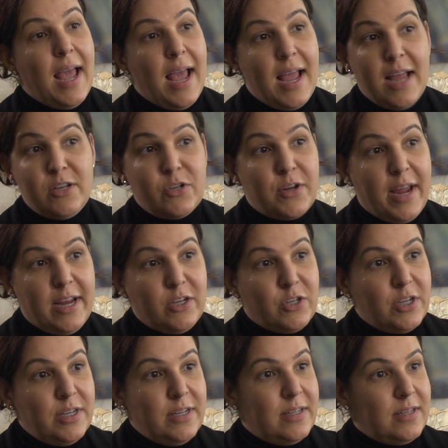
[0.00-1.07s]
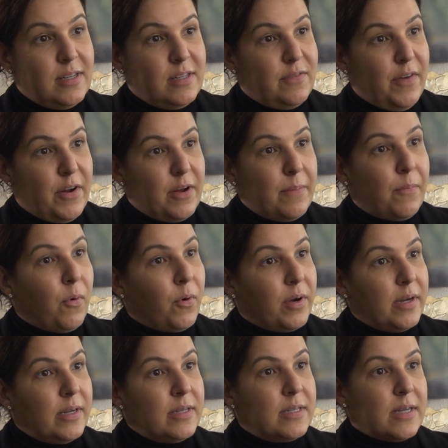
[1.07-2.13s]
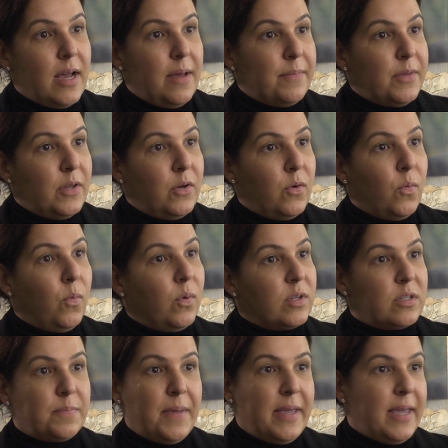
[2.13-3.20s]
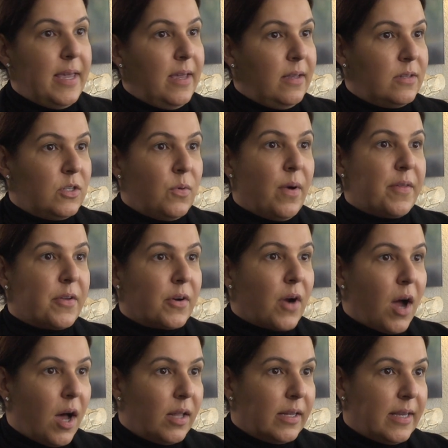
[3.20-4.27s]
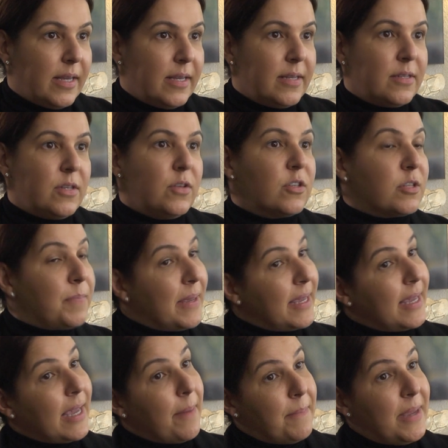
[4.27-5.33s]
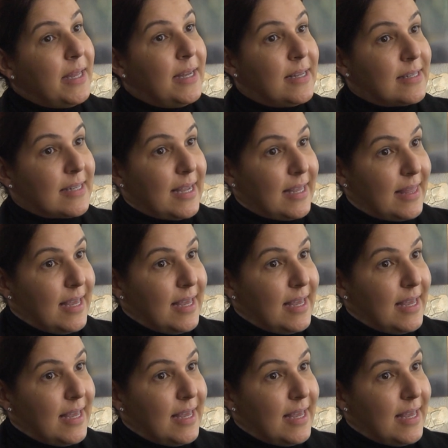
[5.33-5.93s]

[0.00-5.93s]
Education is very important, speaking to other colleagues, speaking at meetings like